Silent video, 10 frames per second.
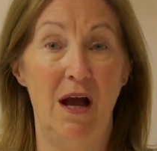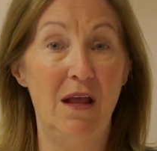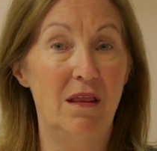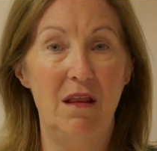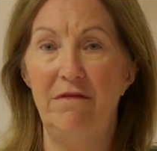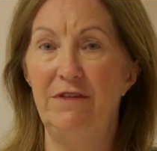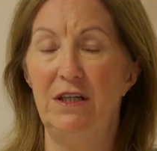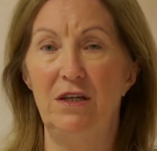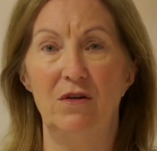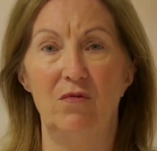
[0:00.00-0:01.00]
I love to
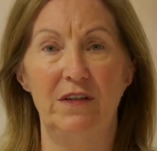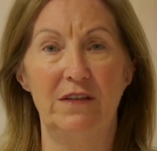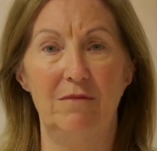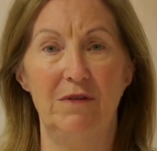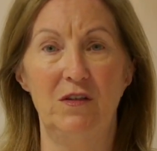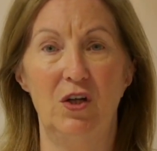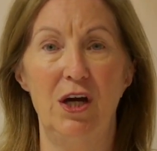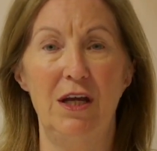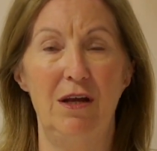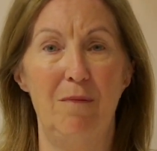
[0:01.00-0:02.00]
hear when someone's
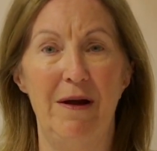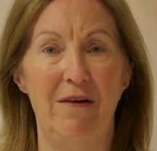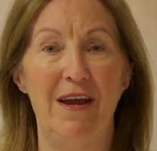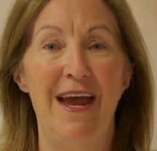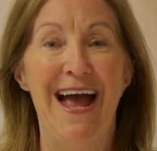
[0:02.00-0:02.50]
talking about